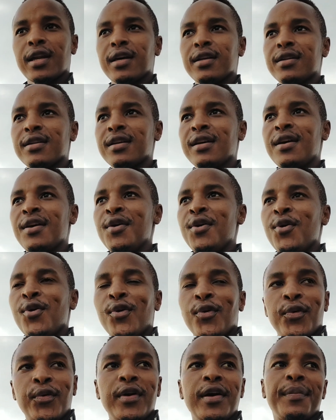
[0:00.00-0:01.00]
land.
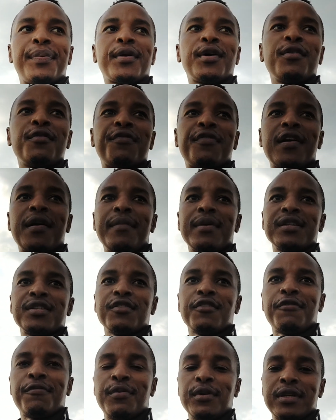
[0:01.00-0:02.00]
We are proud
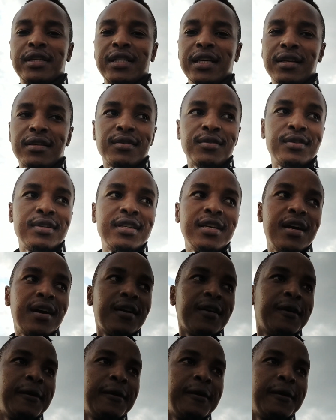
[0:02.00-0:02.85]
farmers of potatoes. Yeah.